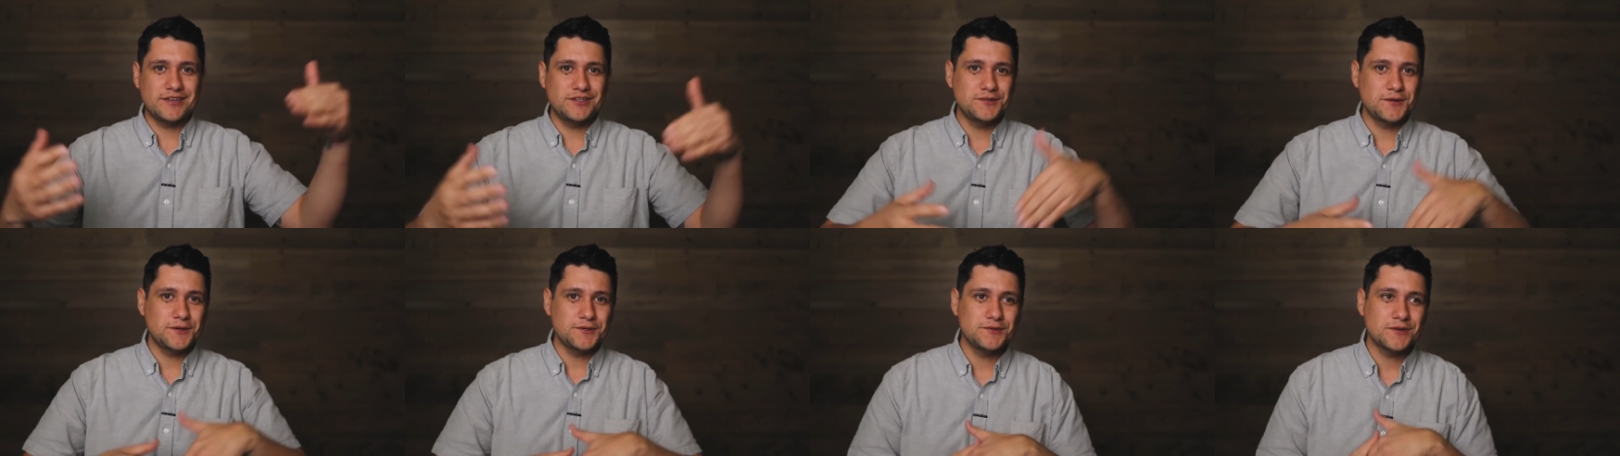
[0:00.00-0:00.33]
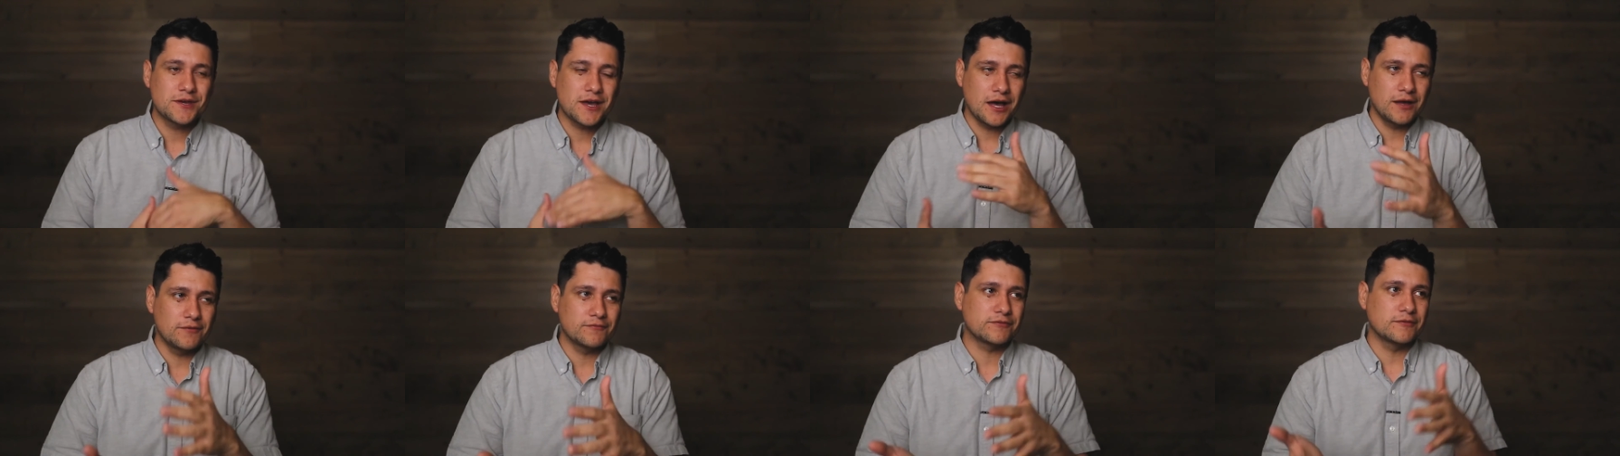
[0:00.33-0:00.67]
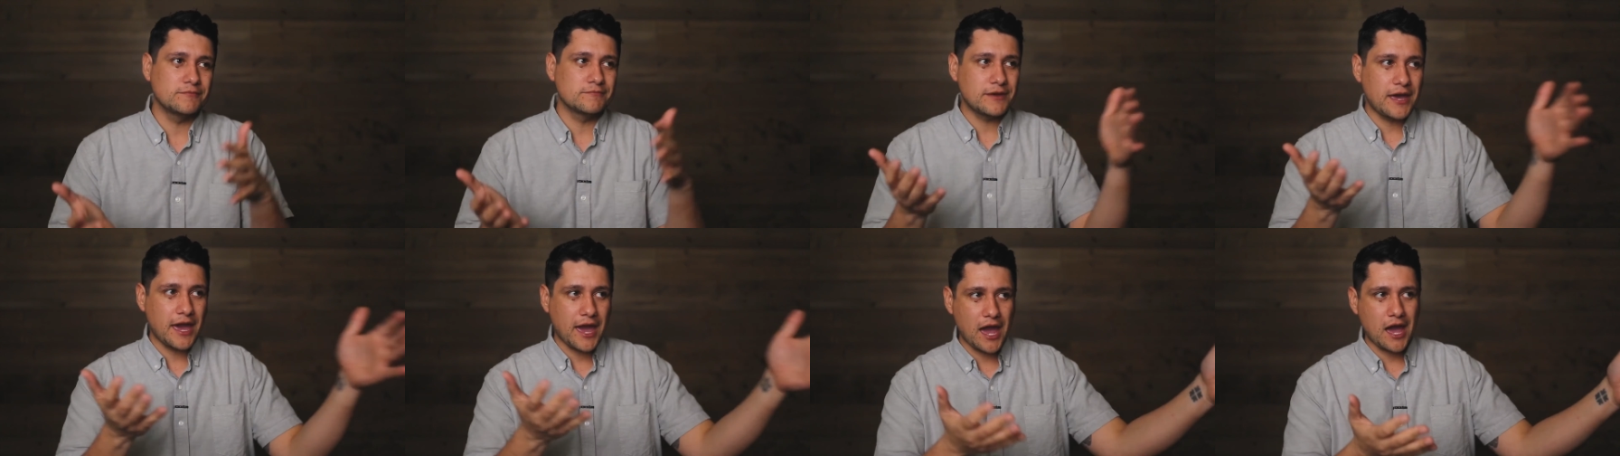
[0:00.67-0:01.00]
You come
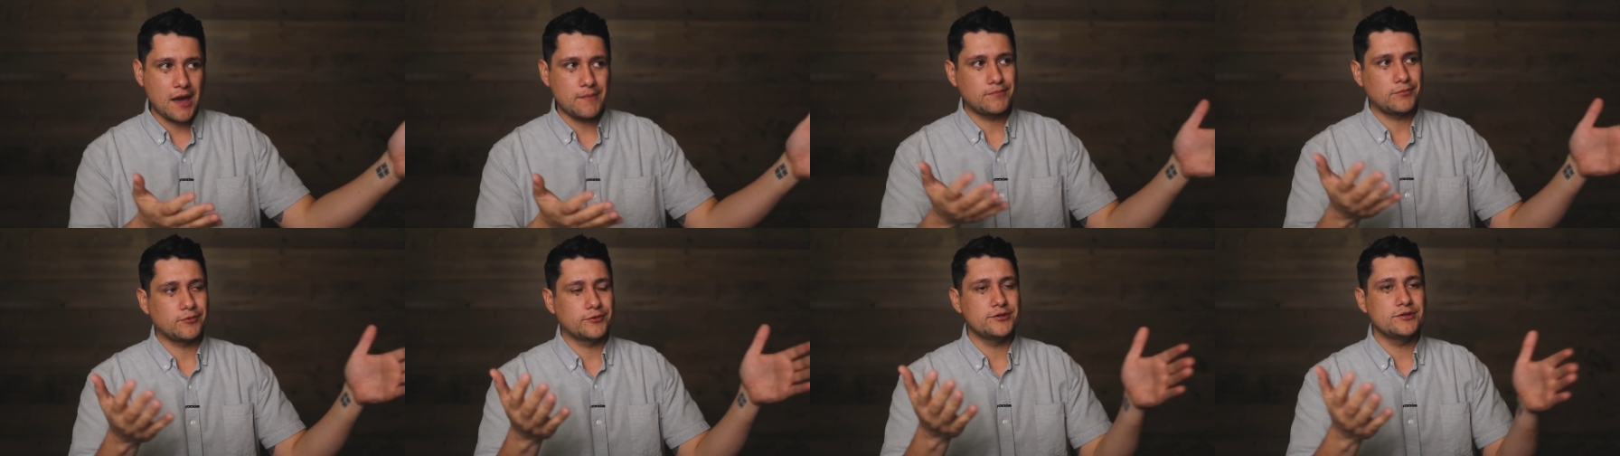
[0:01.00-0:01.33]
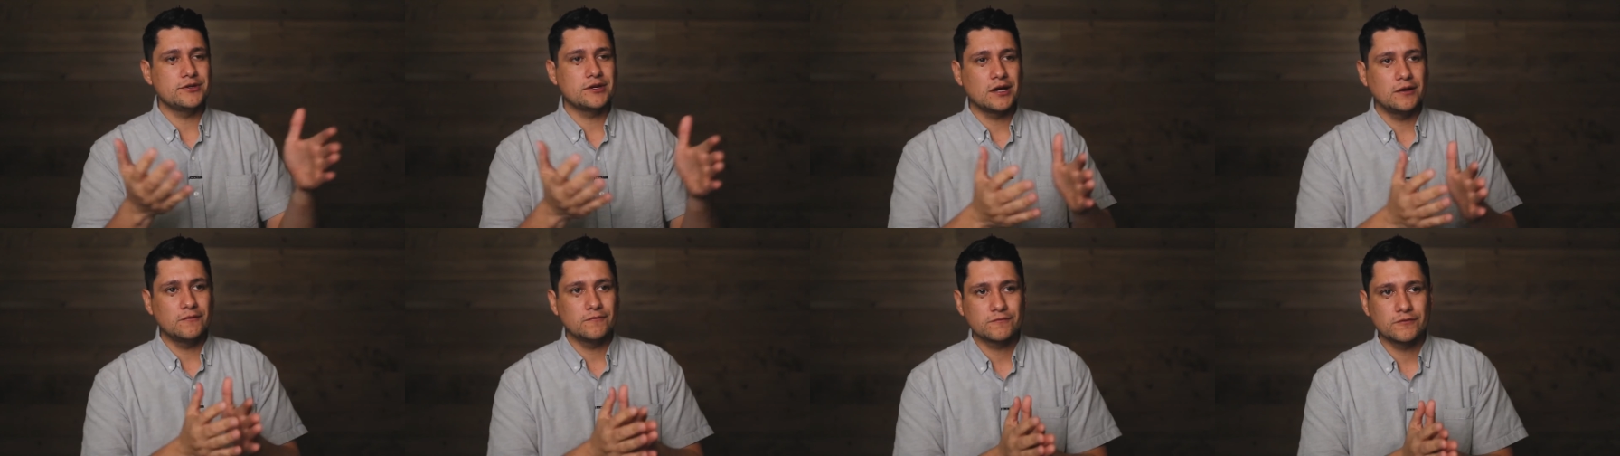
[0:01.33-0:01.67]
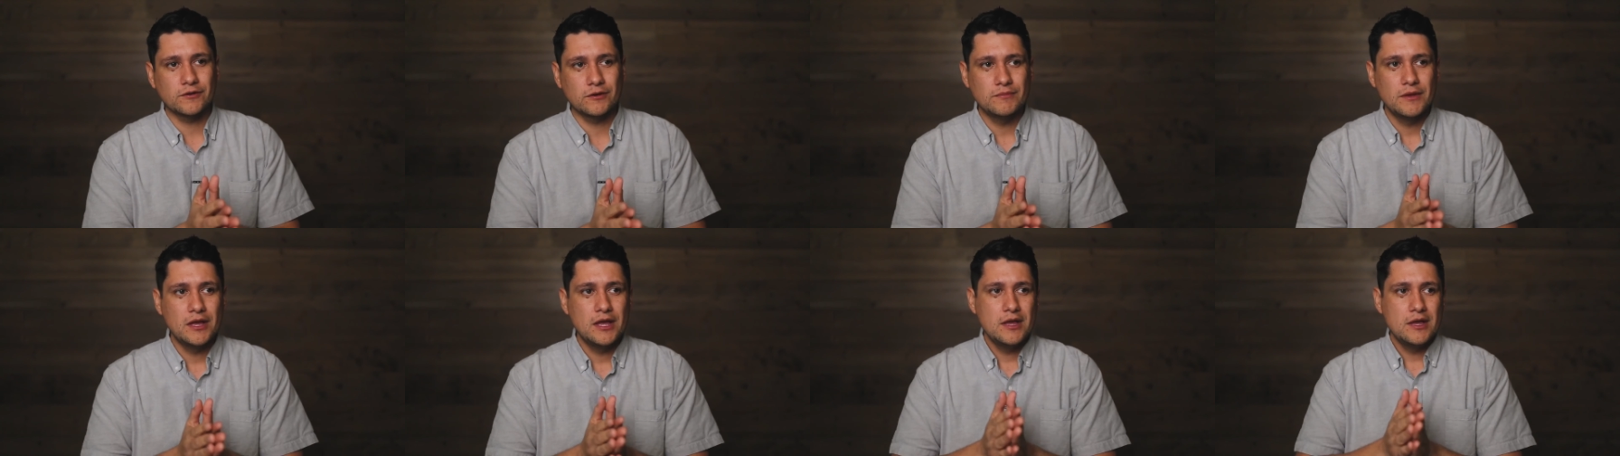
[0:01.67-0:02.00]
from camp, or you come
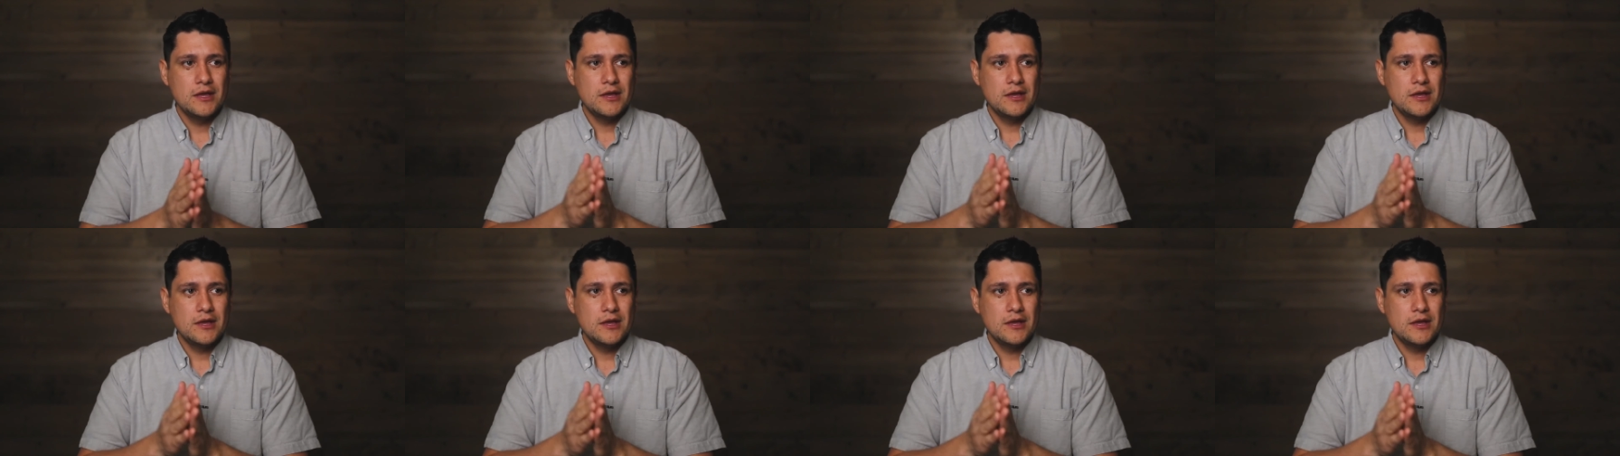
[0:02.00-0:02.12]
from